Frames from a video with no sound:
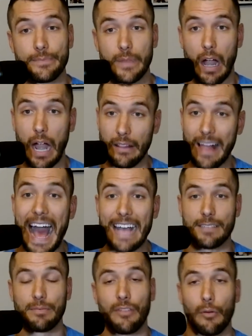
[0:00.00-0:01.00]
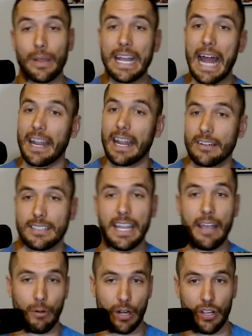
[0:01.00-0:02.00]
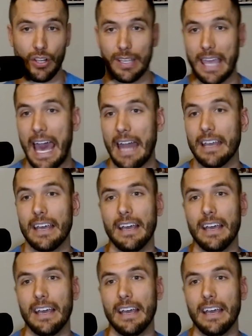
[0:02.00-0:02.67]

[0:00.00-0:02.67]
All right, last, before we get out of here today, we're going to look at